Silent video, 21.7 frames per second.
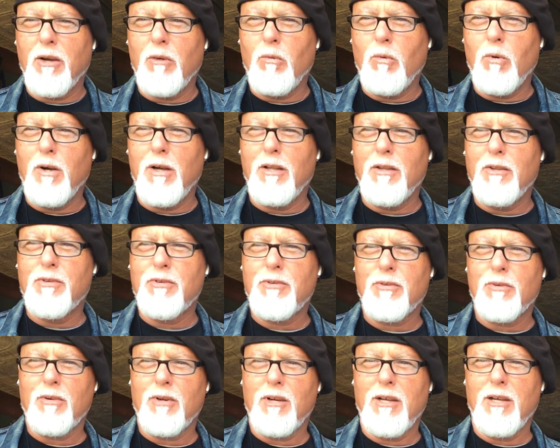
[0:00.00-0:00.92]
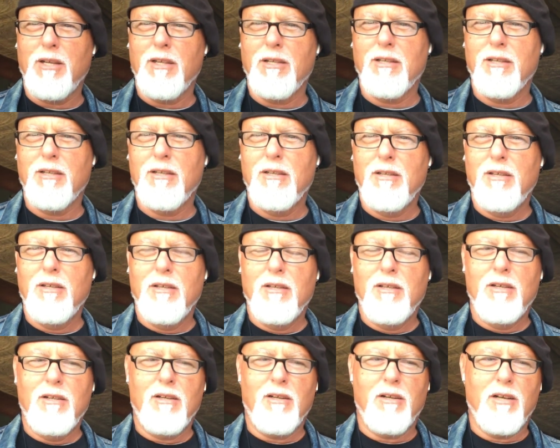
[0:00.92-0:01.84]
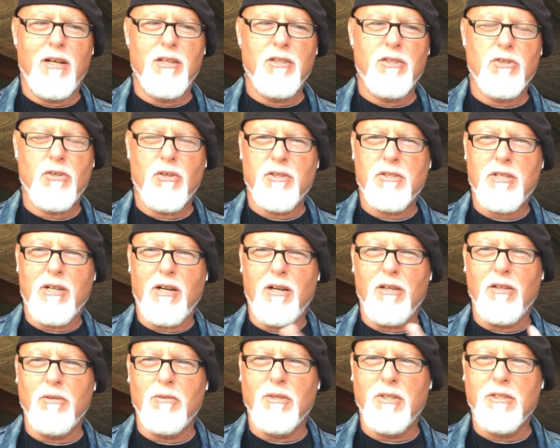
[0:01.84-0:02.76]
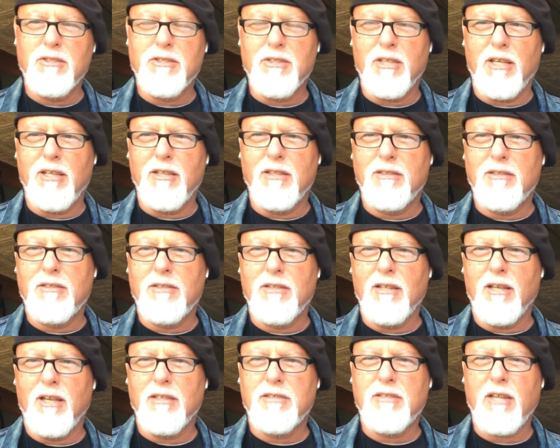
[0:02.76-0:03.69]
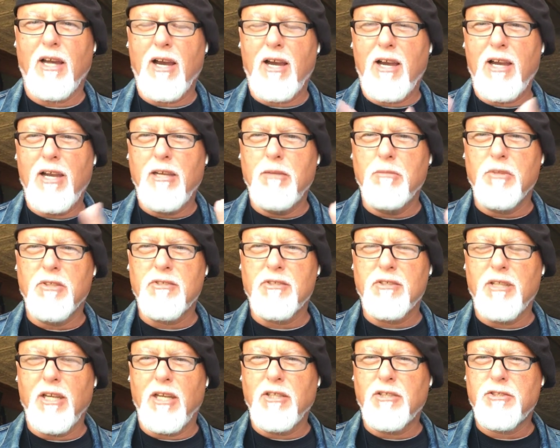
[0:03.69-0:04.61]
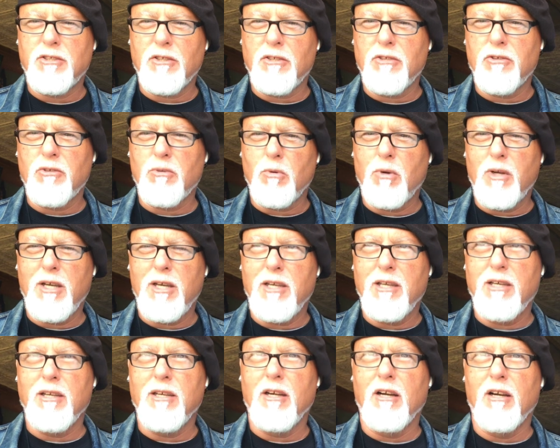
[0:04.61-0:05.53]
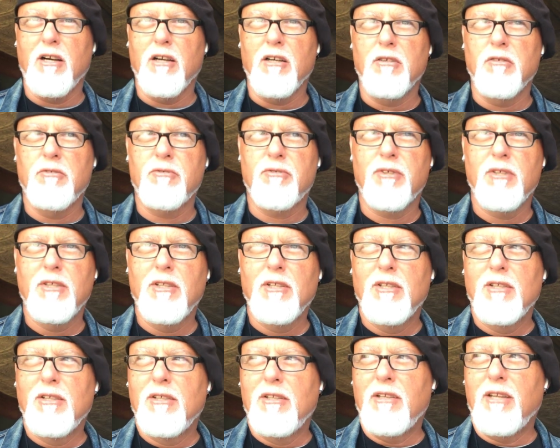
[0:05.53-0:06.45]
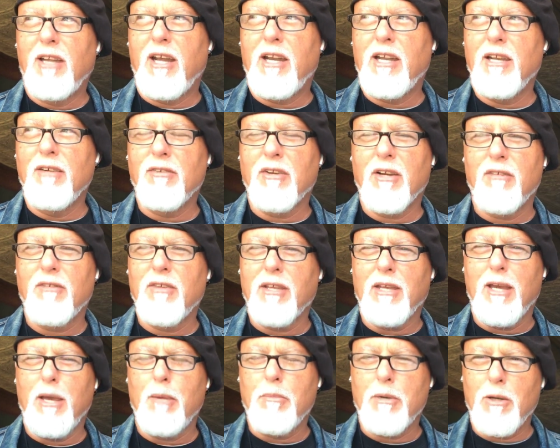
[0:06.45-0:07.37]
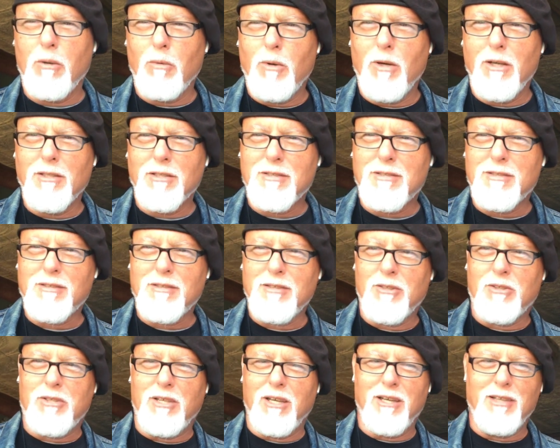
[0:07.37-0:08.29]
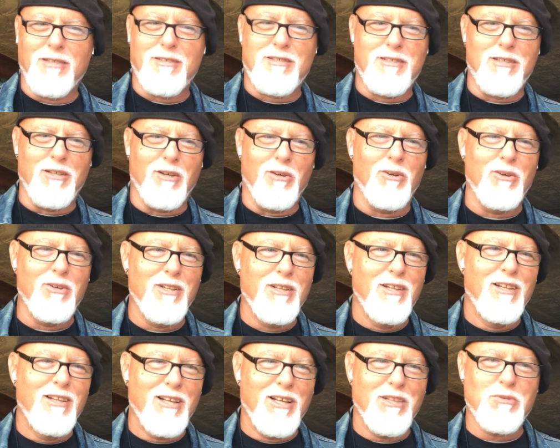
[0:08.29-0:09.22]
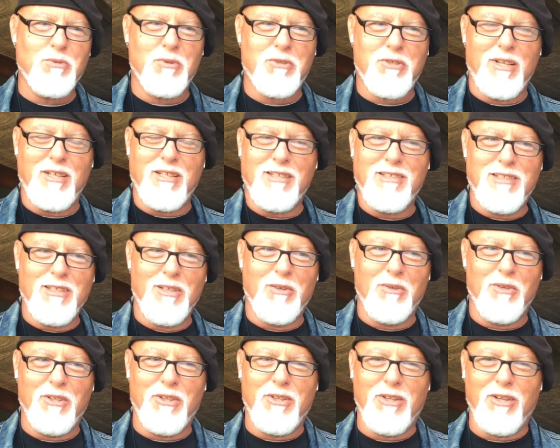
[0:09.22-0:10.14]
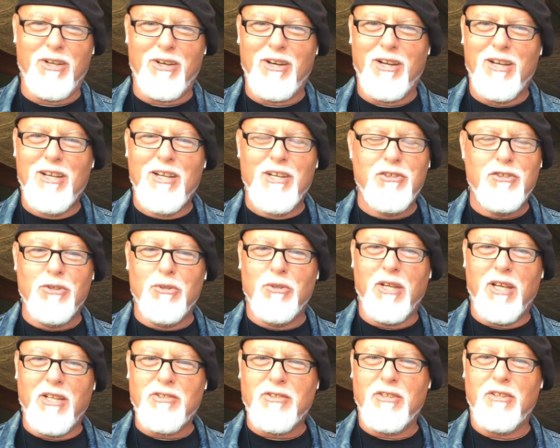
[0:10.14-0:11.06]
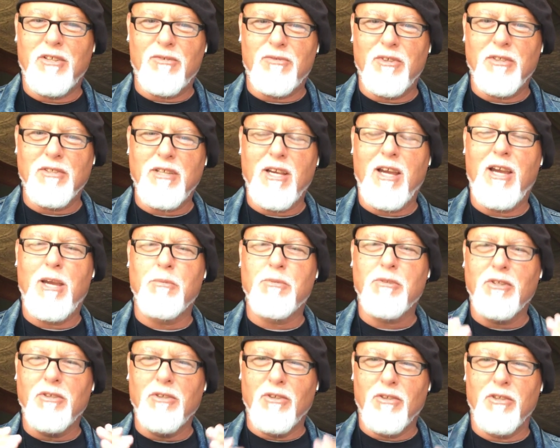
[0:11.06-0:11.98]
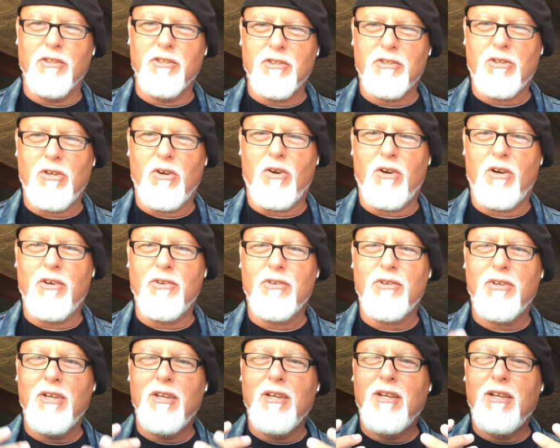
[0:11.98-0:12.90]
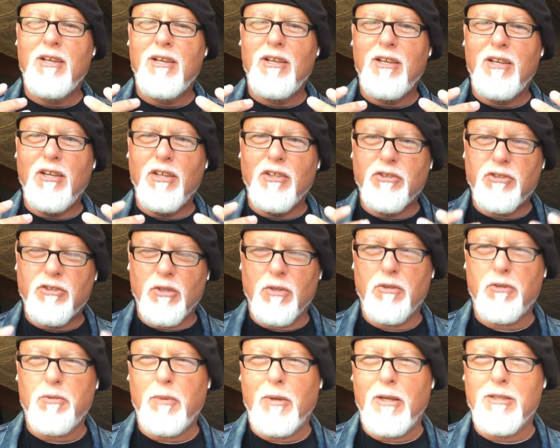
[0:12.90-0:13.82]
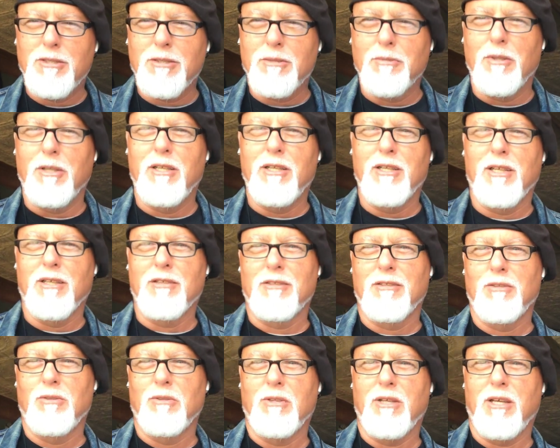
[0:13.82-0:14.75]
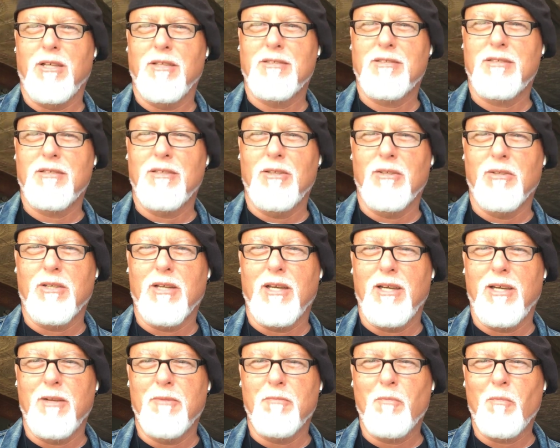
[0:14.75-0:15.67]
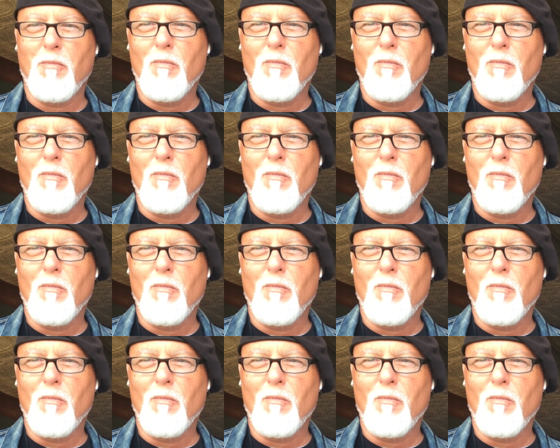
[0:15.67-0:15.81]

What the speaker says: at once, right? All right, George Carlin once said, time is nature's way of not having everything happen at once, okay? So that's what we're trying to deal with here. Due dates are different times. You're in this course, it's your responsibility to get the due dates, okay?